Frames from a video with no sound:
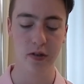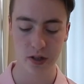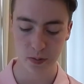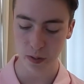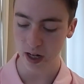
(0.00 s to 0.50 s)

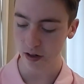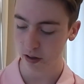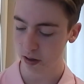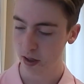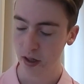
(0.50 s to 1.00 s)
This
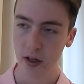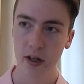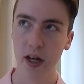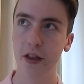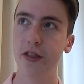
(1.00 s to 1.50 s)
bottle,
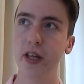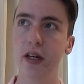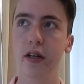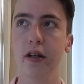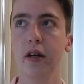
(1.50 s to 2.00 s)
I think,